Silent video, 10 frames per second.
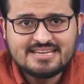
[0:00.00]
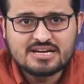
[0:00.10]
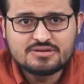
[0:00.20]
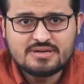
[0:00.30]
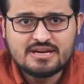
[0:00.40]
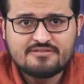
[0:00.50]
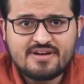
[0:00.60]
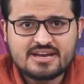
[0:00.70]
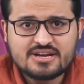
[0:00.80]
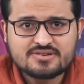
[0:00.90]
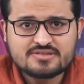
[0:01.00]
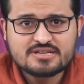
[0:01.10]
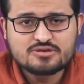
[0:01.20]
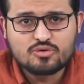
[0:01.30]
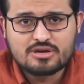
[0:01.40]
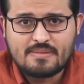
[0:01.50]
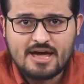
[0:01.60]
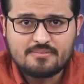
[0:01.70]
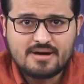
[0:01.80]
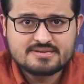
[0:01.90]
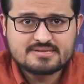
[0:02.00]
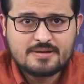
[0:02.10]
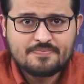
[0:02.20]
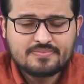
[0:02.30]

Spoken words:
year-to-year variations in total biomass.